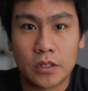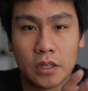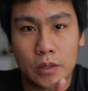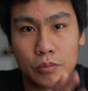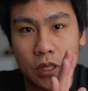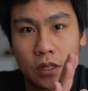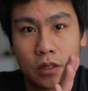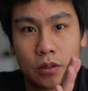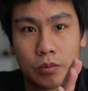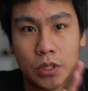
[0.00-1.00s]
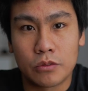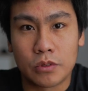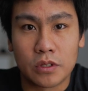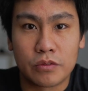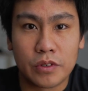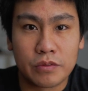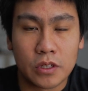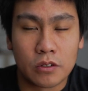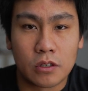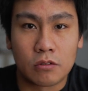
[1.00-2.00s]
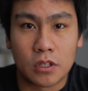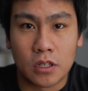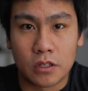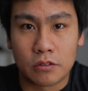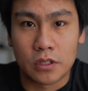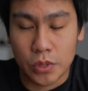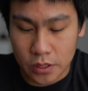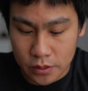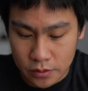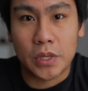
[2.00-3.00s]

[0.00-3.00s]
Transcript: can be between 50 or 100 bucks.